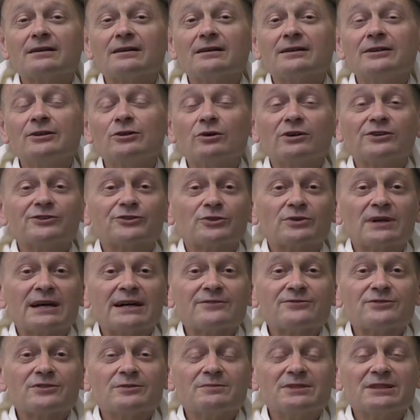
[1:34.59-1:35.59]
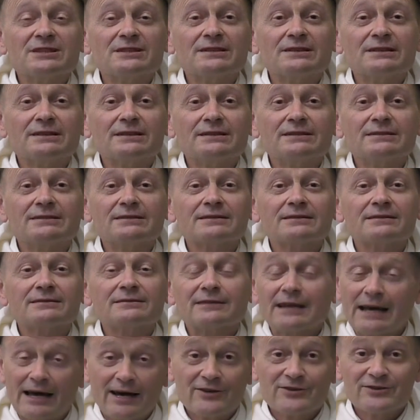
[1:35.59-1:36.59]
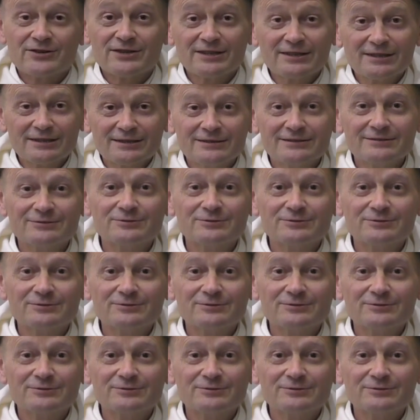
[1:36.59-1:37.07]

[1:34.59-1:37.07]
You also have to be Catholic,